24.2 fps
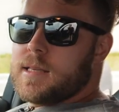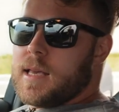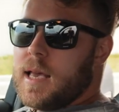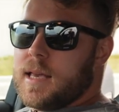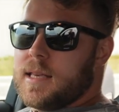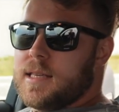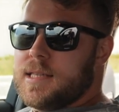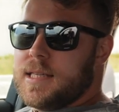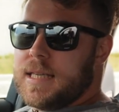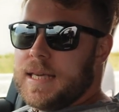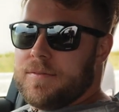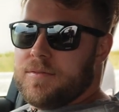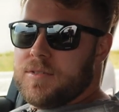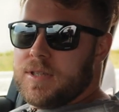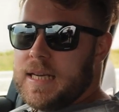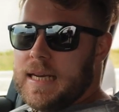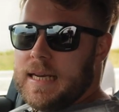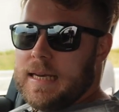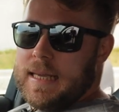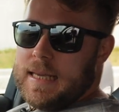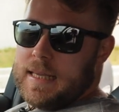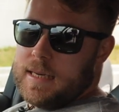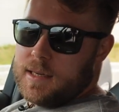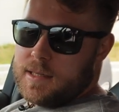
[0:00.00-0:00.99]
a
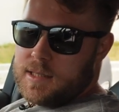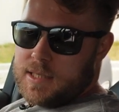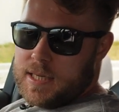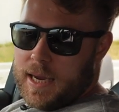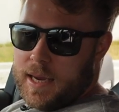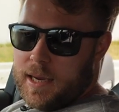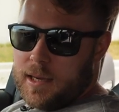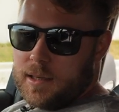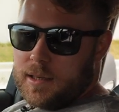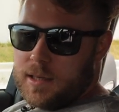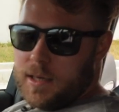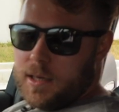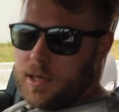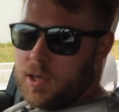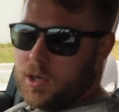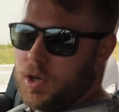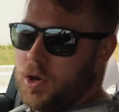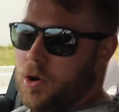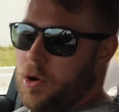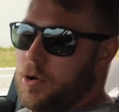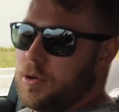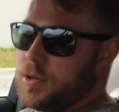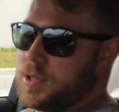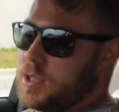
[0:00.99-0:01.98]
70-litre tank, and it
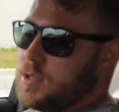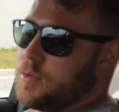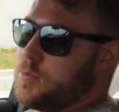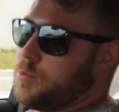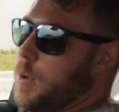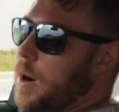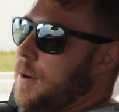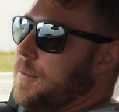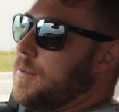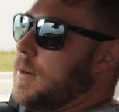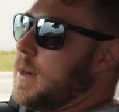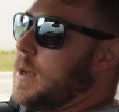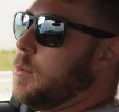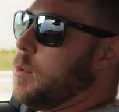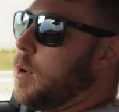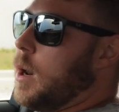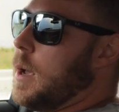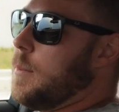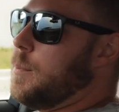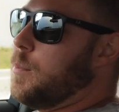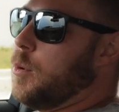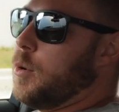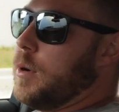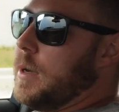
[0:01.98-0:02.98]
costs roughly, well,
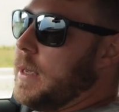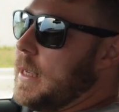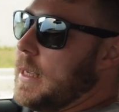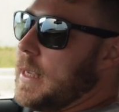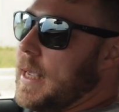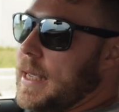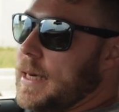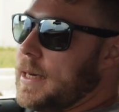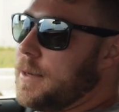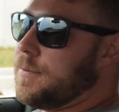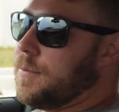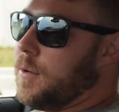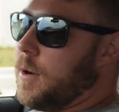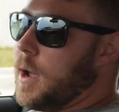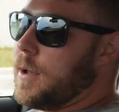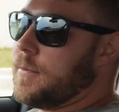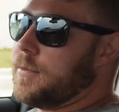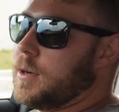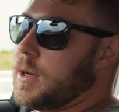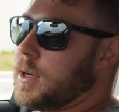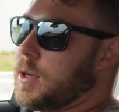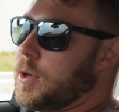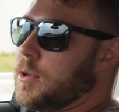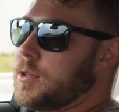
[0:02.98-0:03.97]
I put
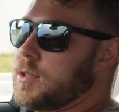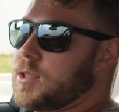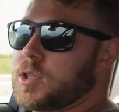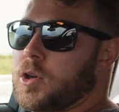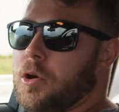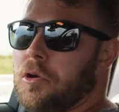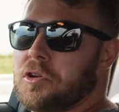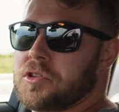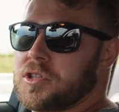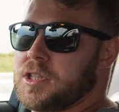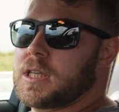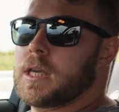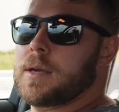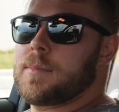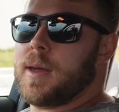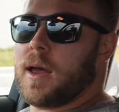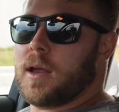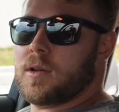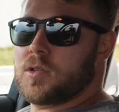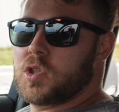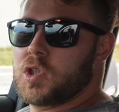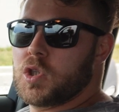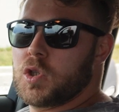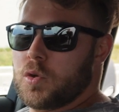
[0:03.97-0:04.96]
E85 in it, it's costing
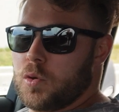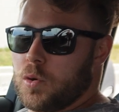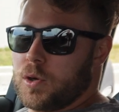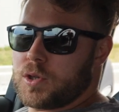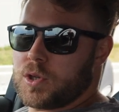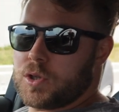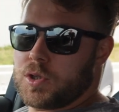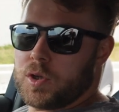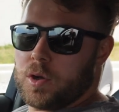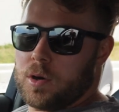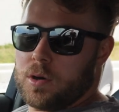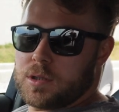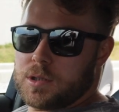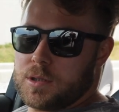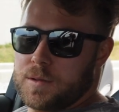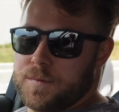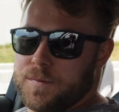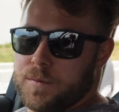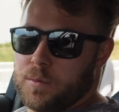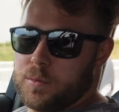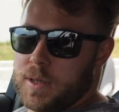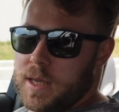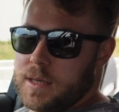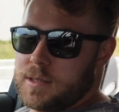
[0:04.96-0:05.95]
about $200 to
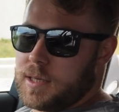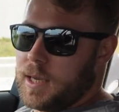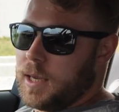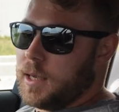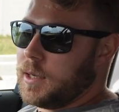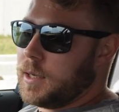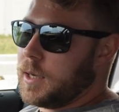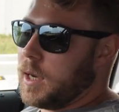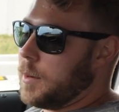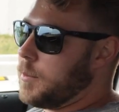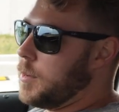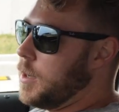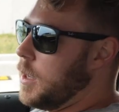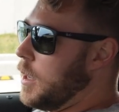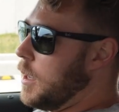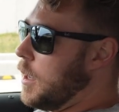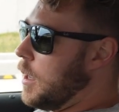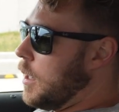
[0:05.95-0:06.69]
fill that tank up.